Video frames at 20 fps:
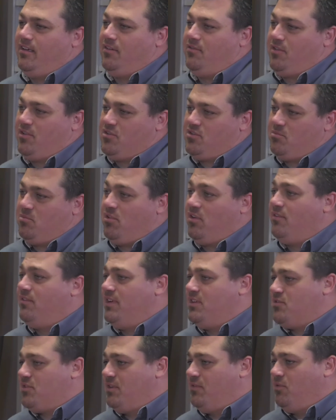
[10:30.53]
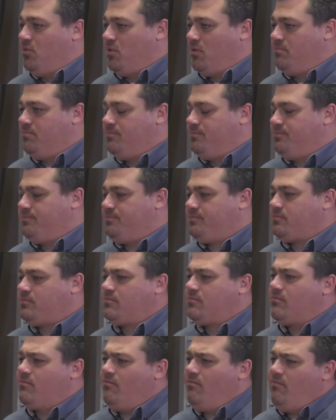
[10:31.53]
first report of injury form,
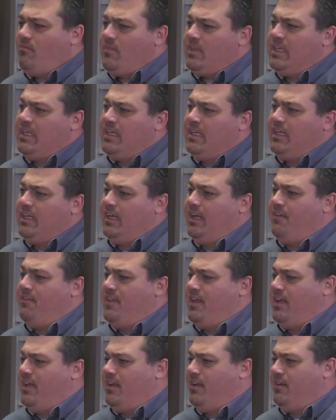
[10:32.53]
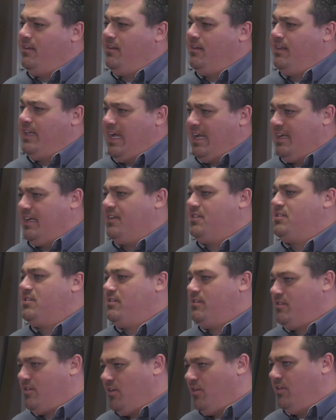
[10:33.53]
and then that gets
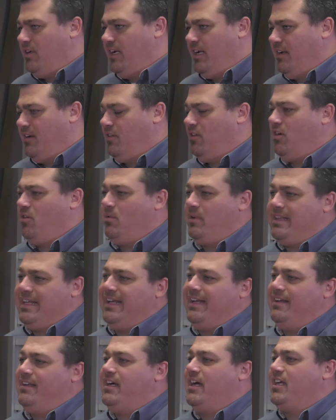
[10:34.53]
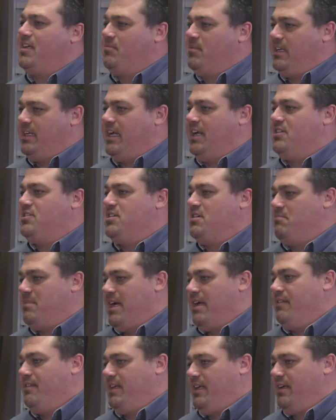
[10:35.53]
turned in along with any documentation
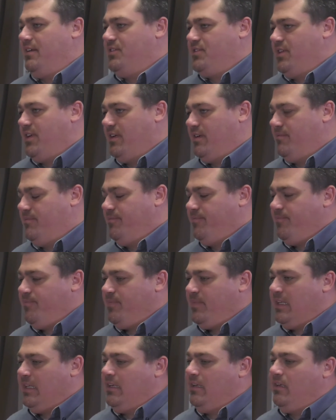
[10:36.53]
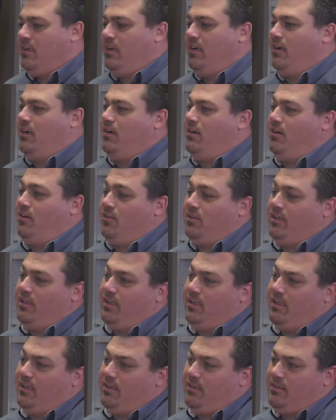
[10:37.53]
about the incident. On
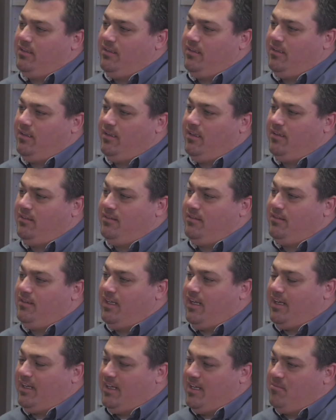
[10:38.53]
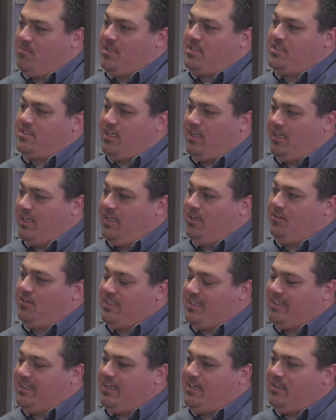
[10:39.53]
the academic side here at
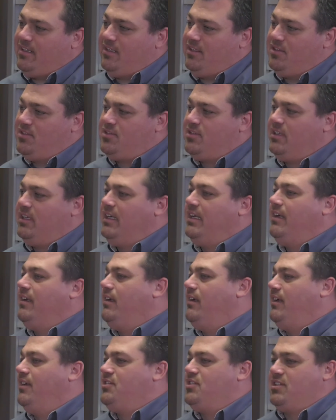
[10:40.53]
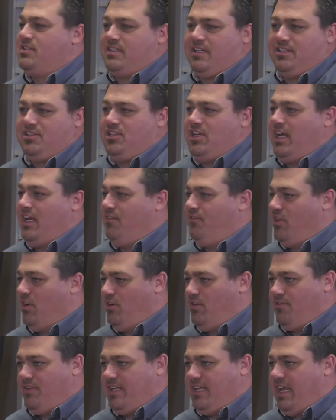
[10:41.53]
the college, it's just a chain of
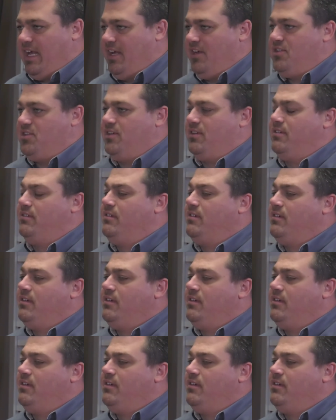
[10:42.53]
notification.